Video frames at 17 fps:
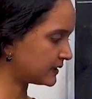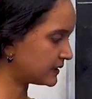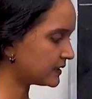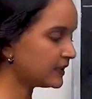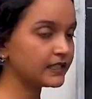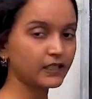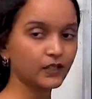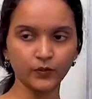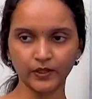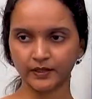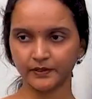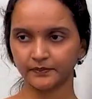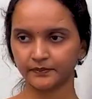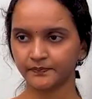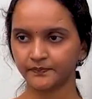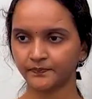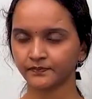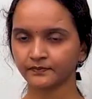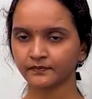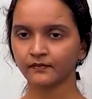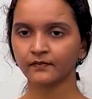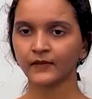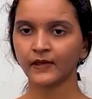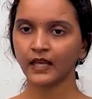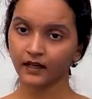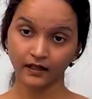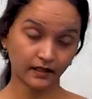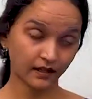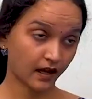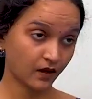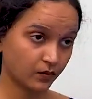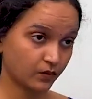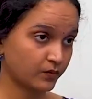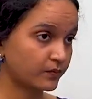the liquid. Now,